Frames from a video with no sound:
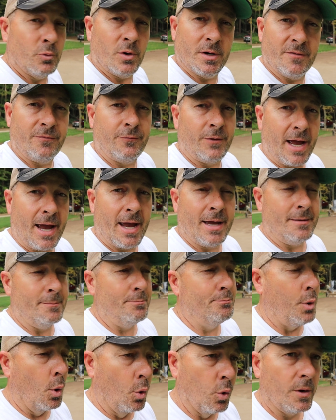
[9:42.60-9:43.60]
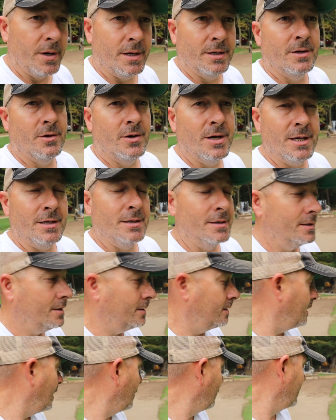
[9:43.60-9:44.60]
want a flat, boring green.
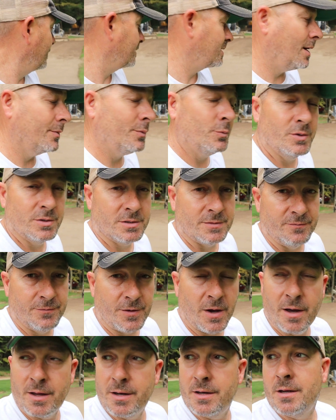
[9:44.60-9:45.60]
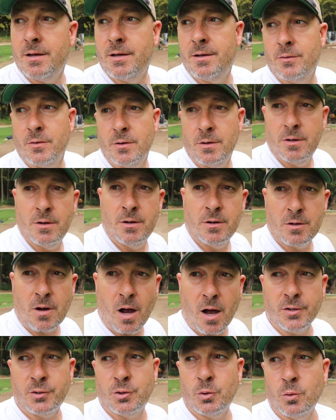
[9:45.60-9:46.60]
I want something with some fun
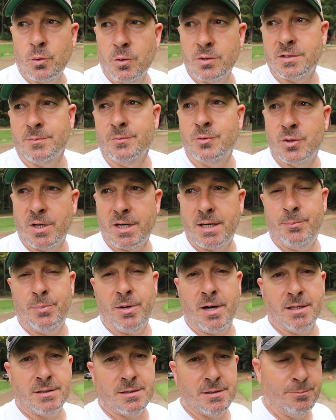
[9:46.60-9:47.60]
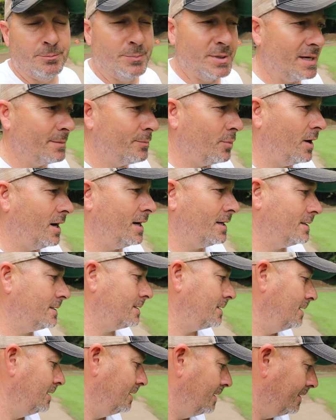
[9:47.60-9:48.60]
contours, some tricky putts, big
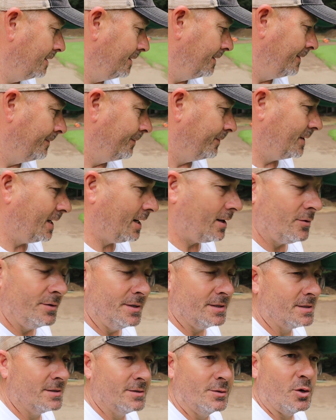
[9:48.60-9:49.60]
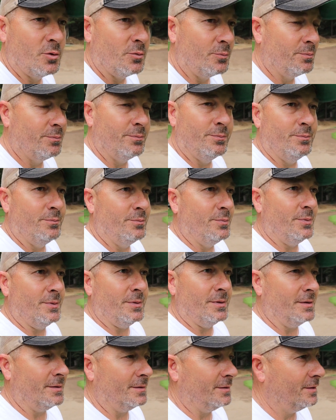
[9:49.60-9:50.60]
breaks. Now, this is no
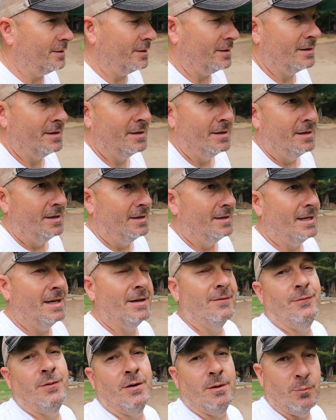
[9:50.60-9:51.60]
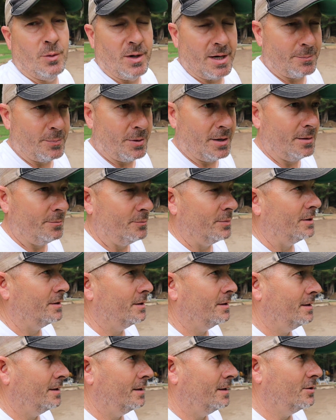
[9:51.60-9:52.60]
10-foot break putt, but
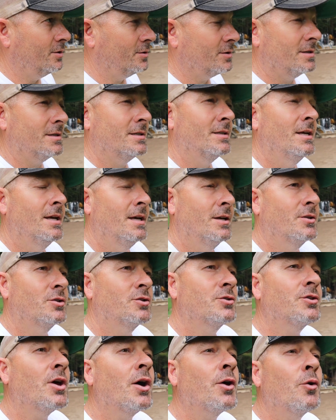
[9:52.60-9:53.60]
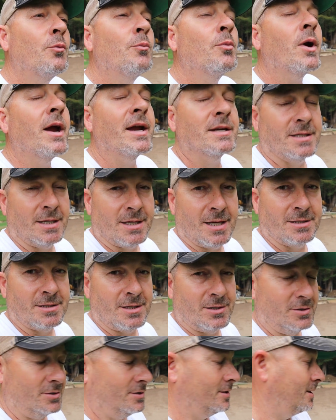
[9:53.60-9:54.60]
just subtle breaks, I guess I should